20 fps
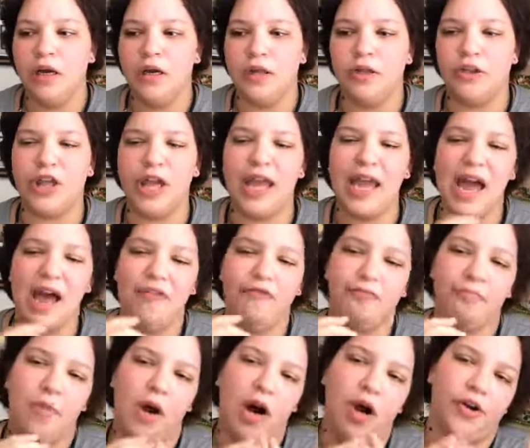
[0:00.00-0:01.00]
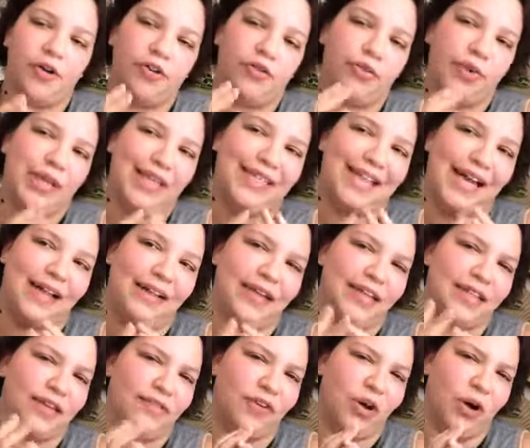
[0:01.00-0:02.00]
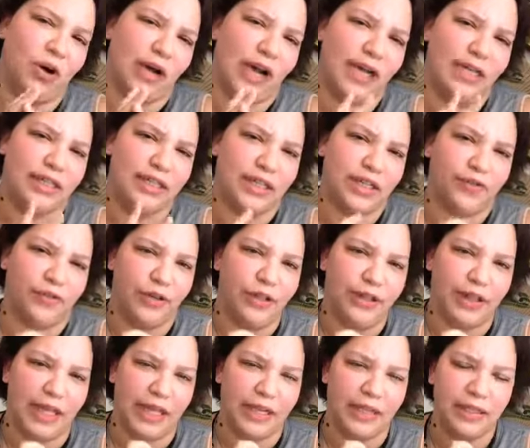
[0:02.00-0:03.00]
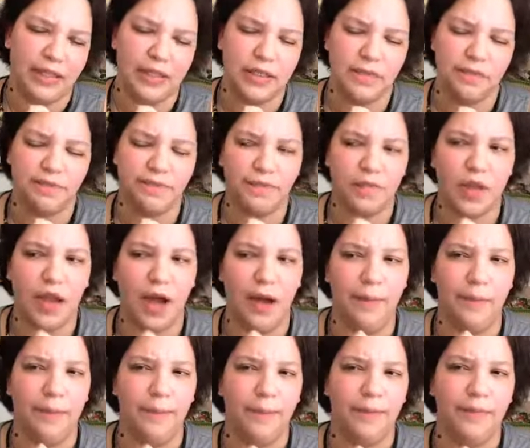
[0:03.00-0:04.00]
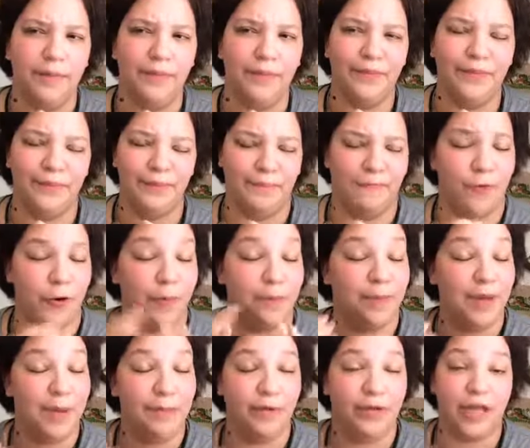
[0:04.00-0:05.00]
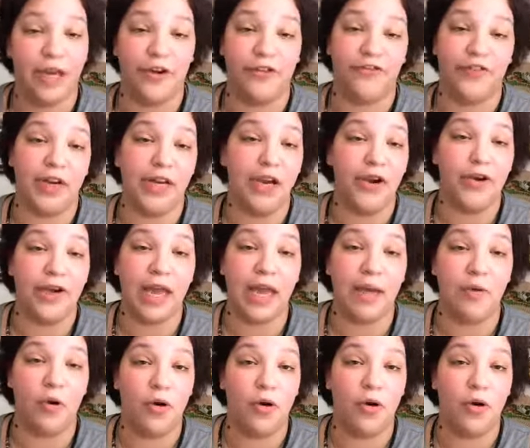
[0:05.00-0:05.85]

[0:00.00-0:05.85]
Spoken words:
They have modern retellings of all kinds of different things. For people that are video game